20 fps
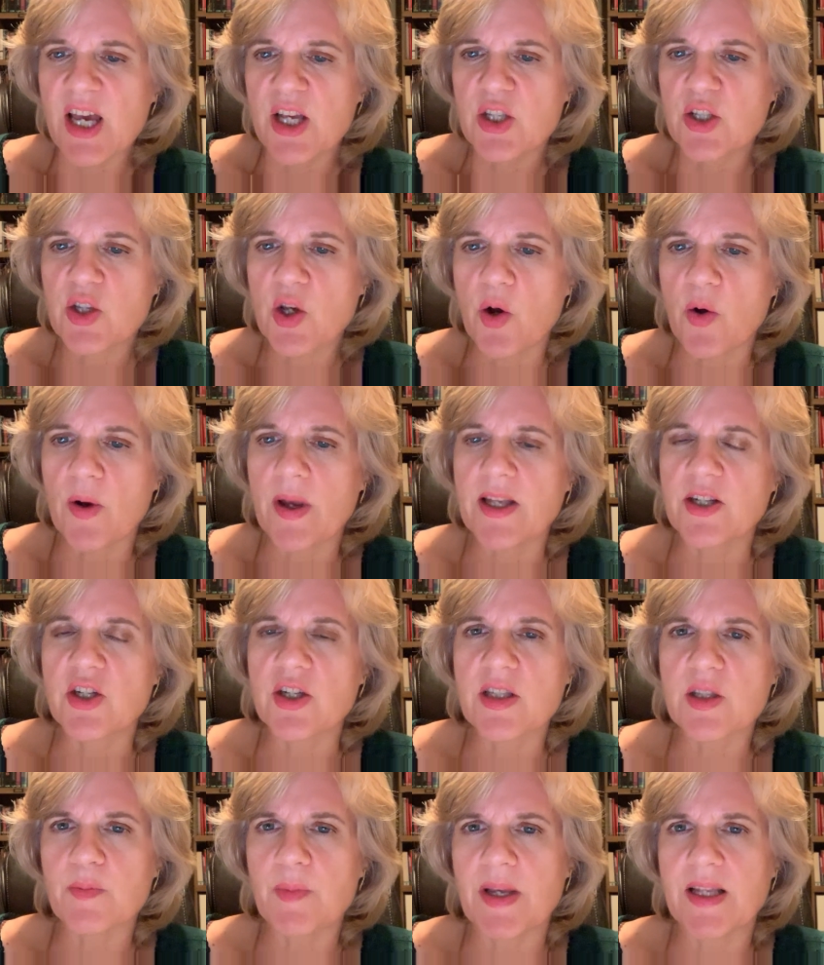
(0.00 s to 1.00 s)
So it
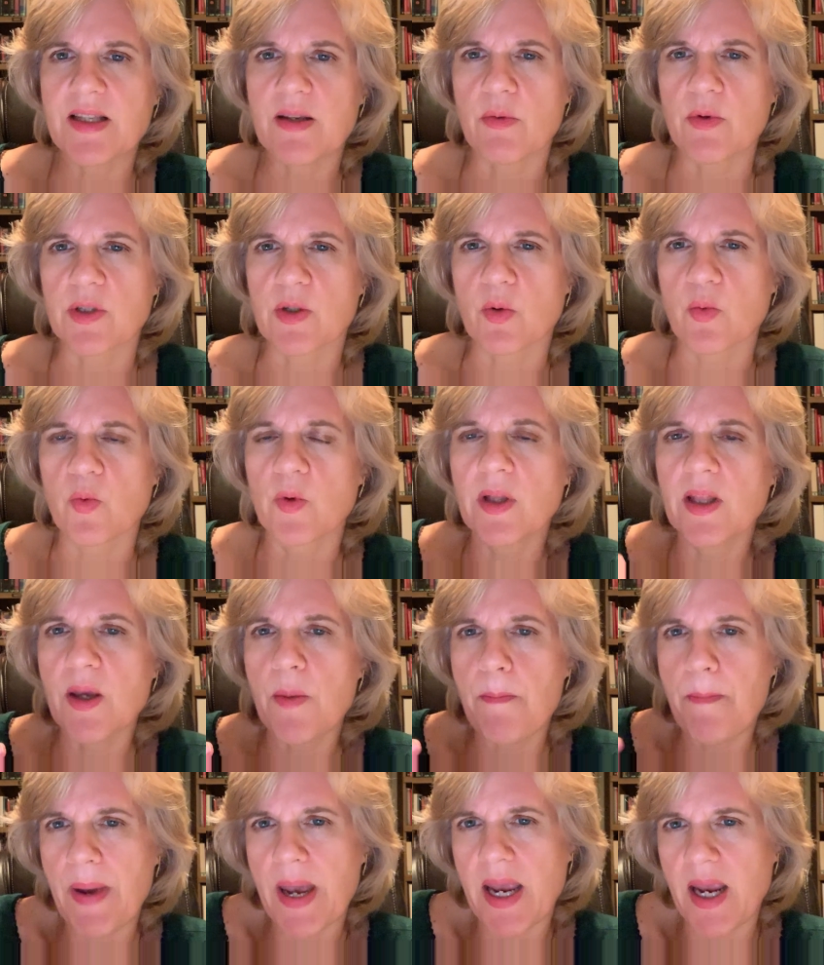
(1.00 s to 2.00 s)
just means it was a really
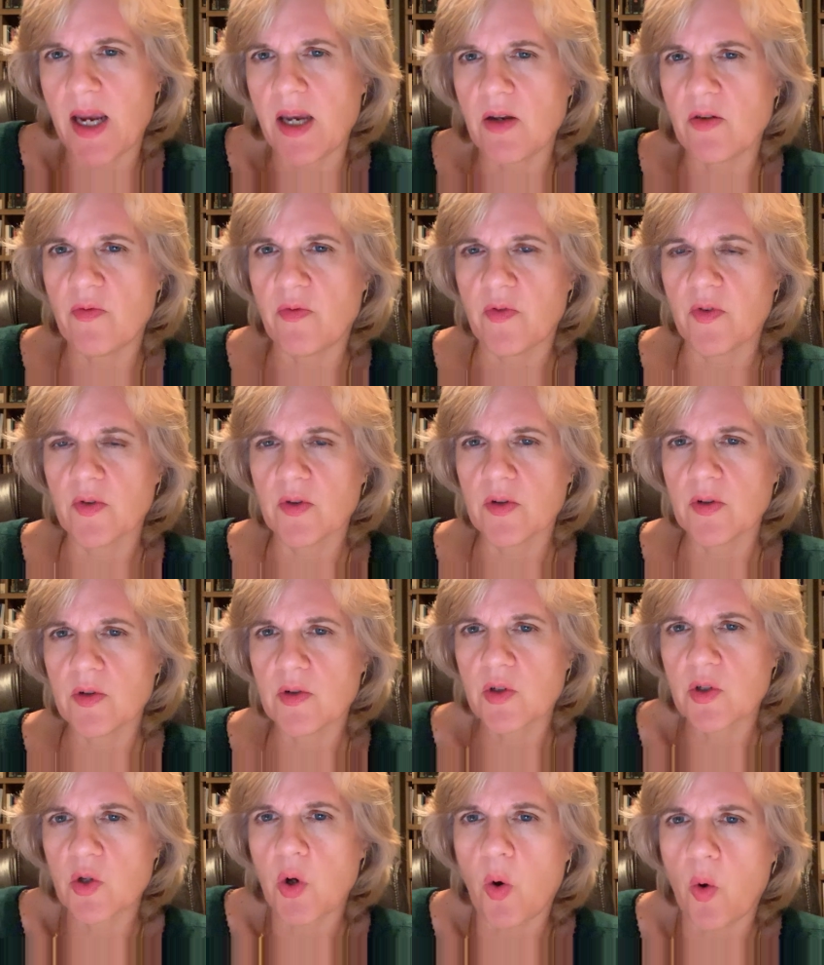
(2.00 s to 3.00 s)

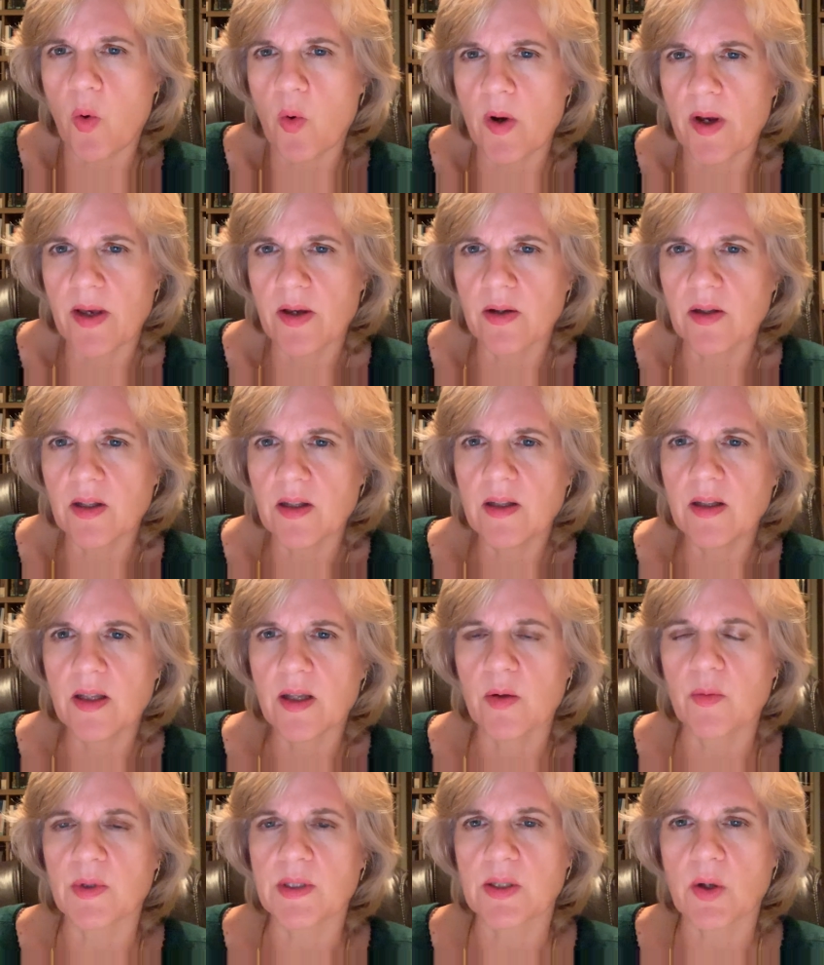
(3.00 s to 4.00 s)
painful toil.
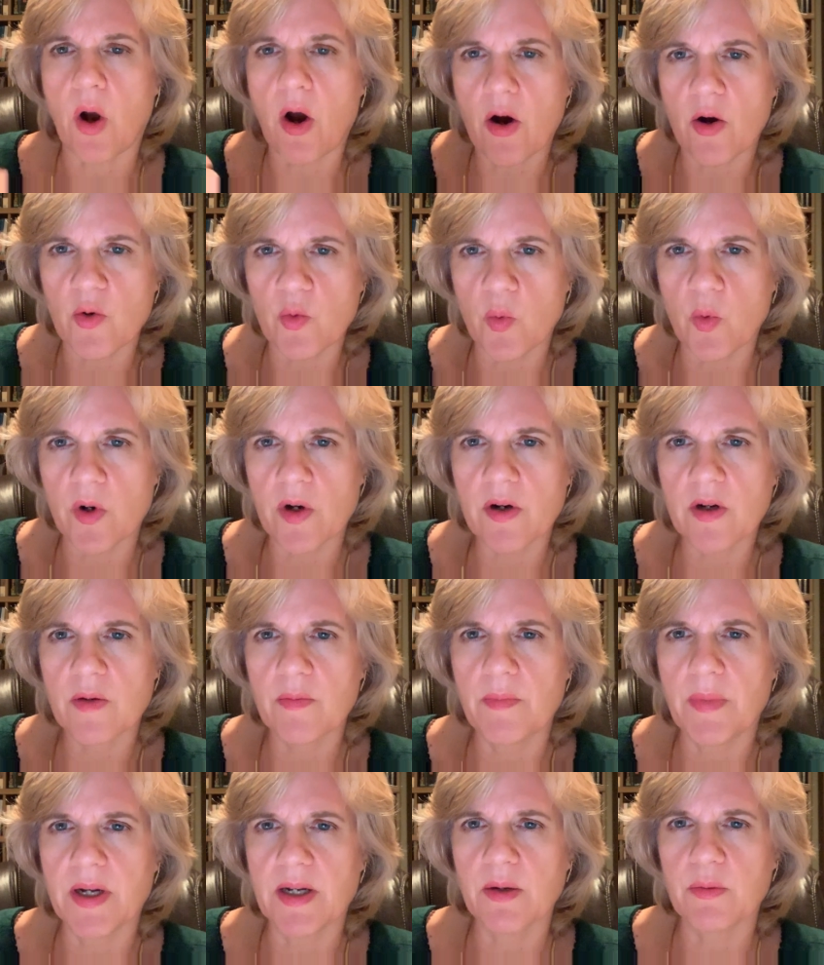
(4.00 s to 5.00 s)
It was hard
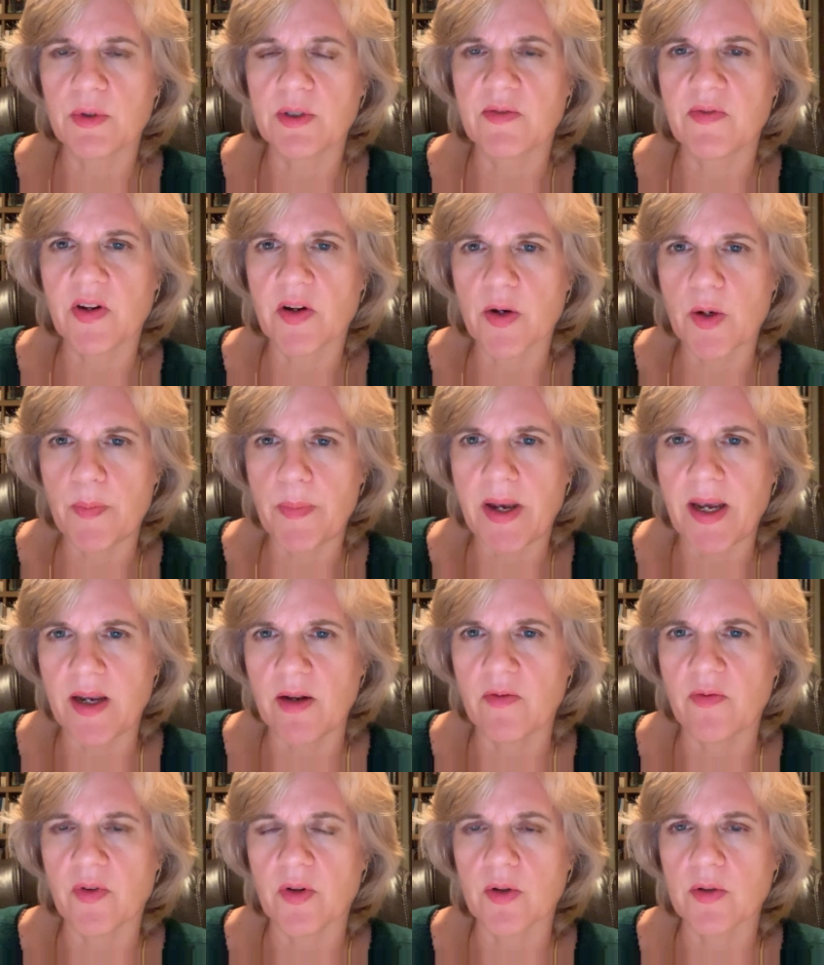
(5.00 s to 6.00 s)
work, but it was very
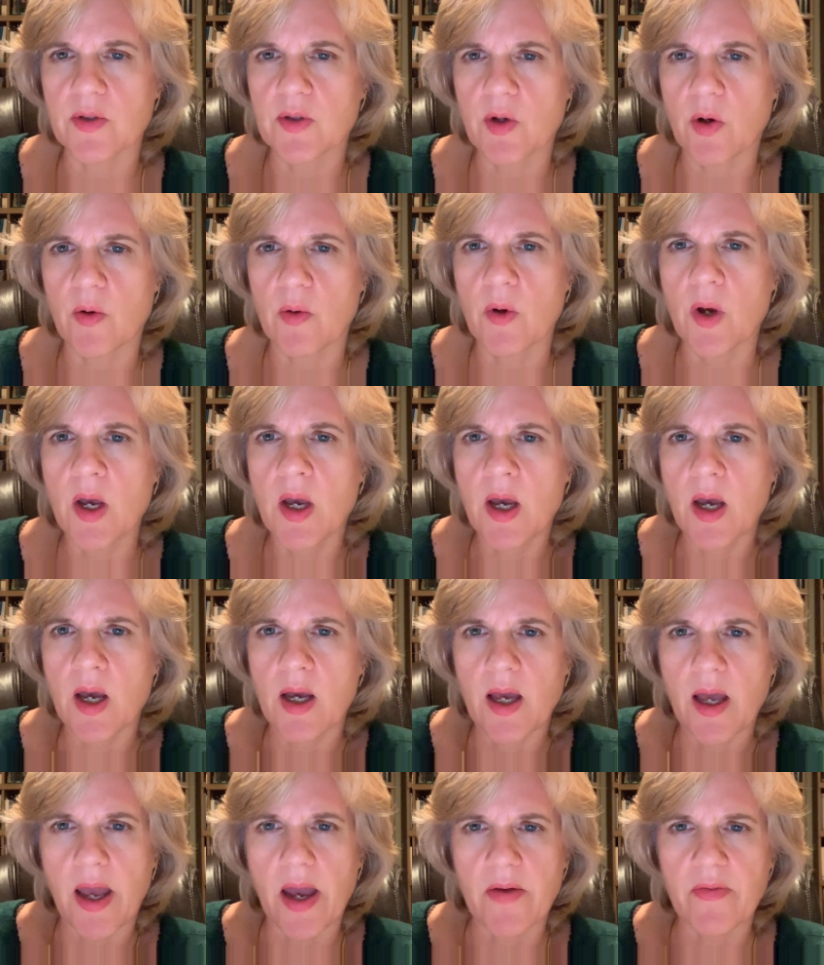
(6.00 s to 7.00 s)
painful. So
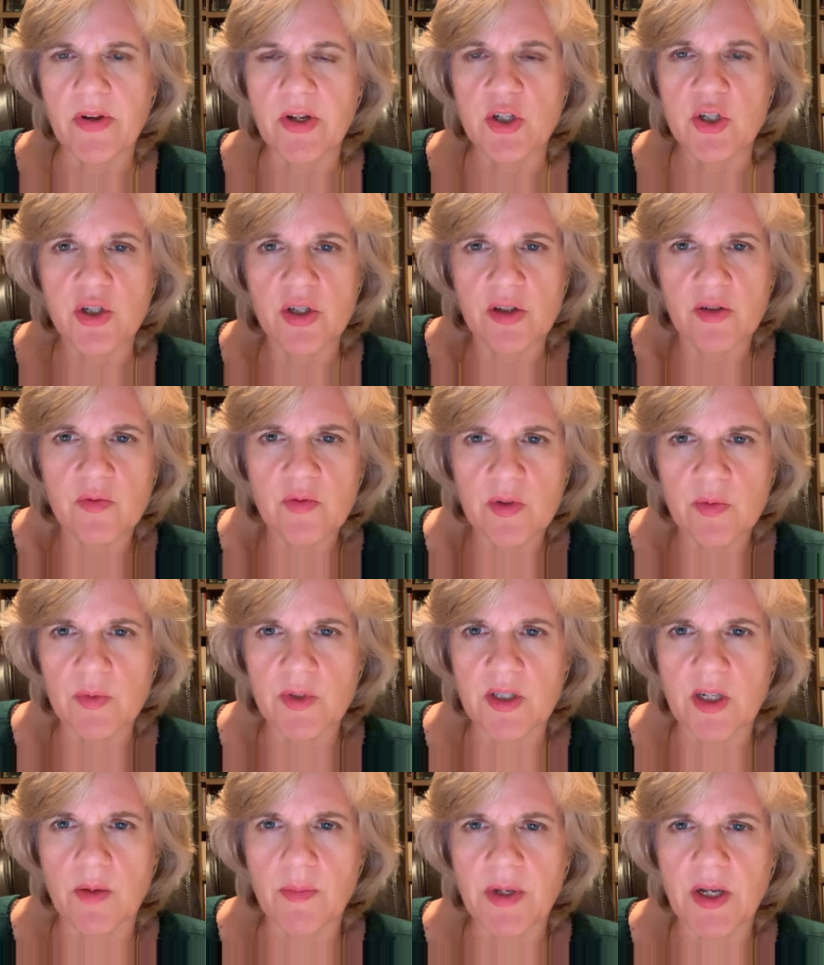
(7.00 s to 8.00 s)
having children
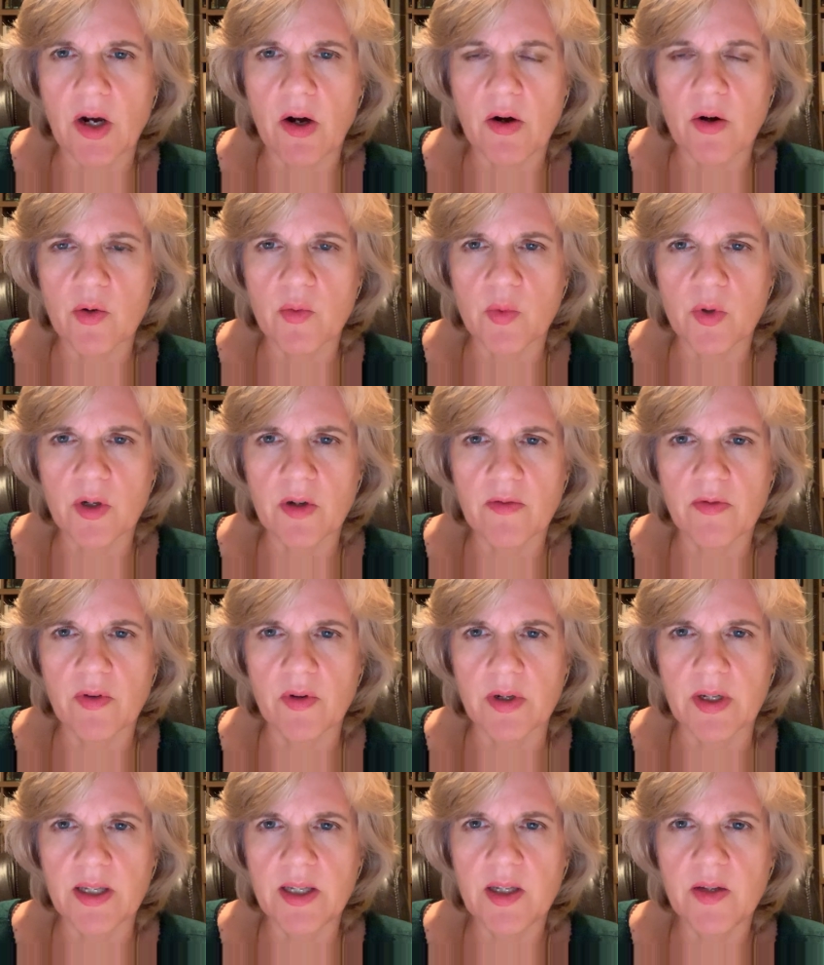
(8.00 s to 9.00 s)
was going to be hard work
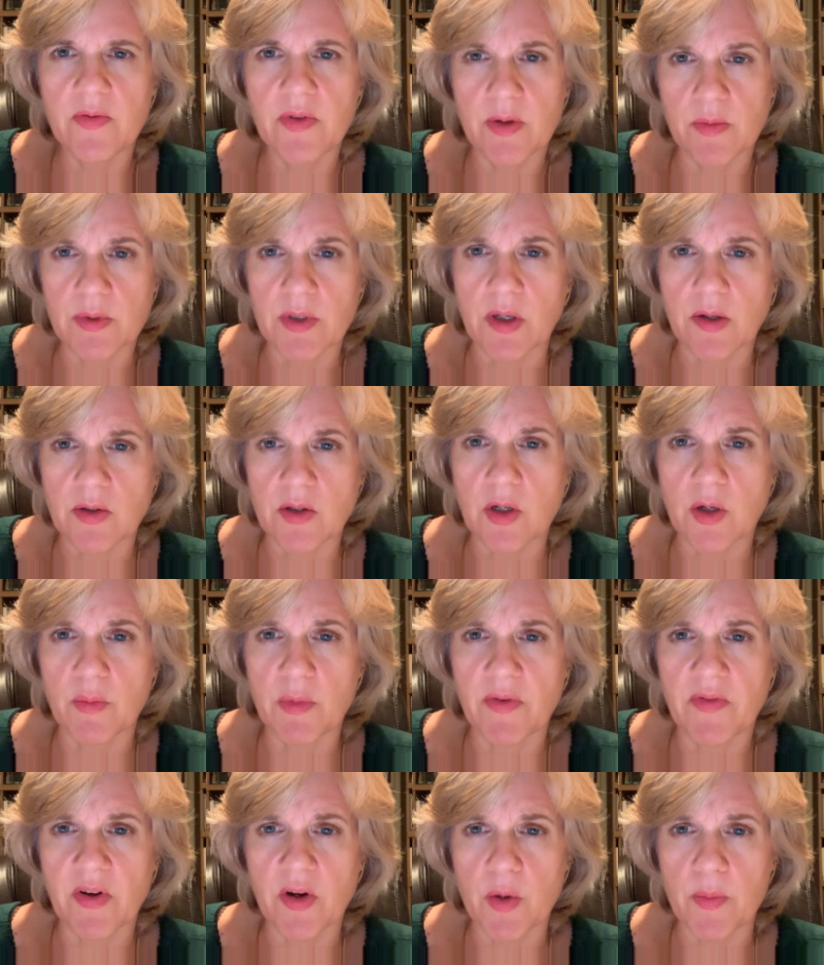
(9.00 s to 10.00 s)
for Eve, and it was also going to
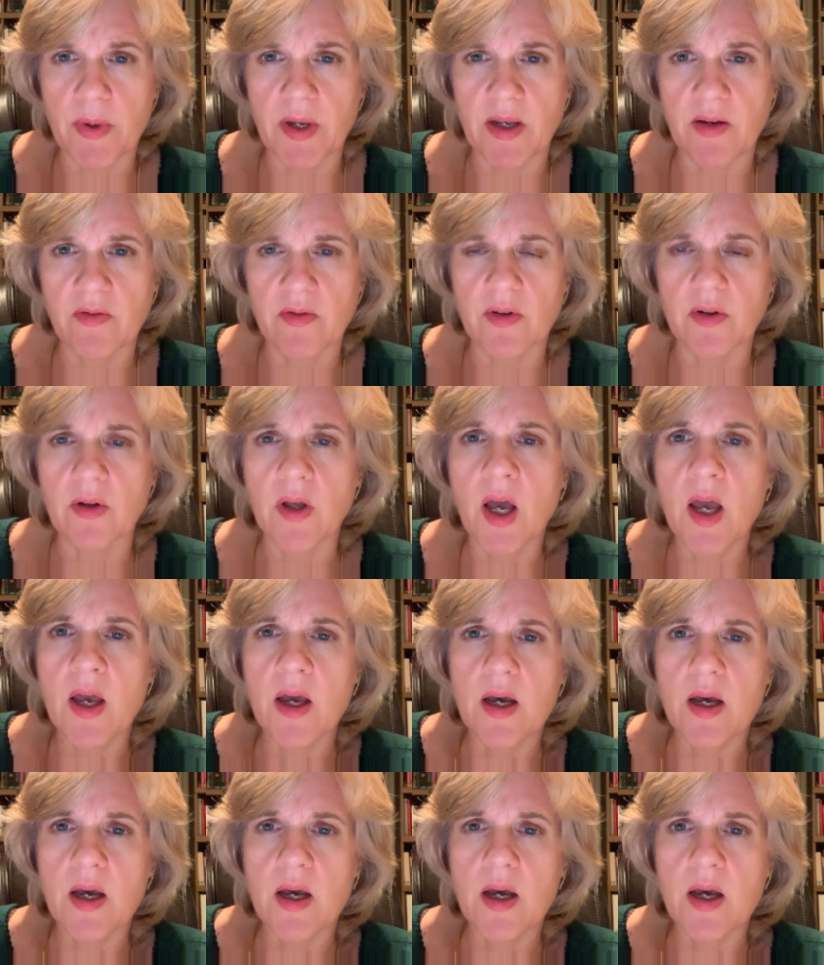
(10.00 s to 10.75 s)
be very painful.